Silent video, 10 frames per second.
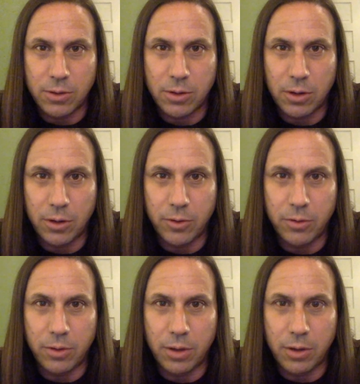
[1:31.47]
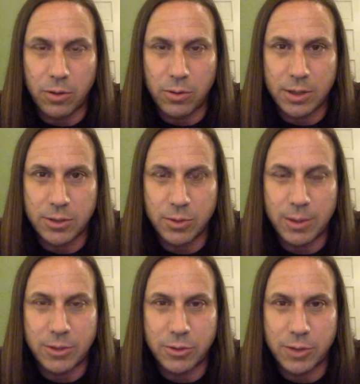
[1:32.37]
called Corsello's
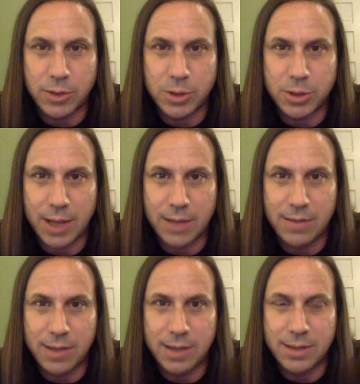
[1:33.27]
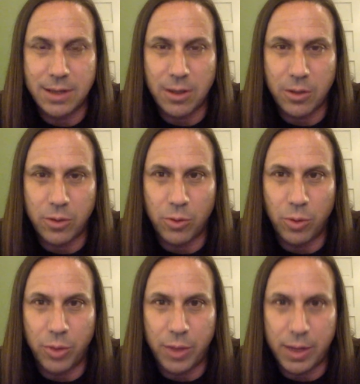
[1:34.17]
Retro Treasures, Antiques, and Other Cool
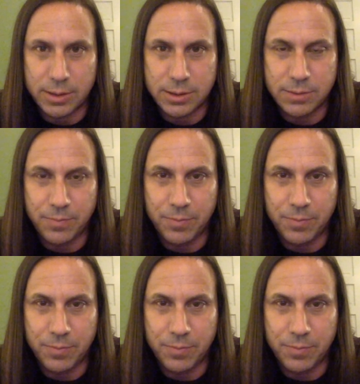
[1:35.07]
Things.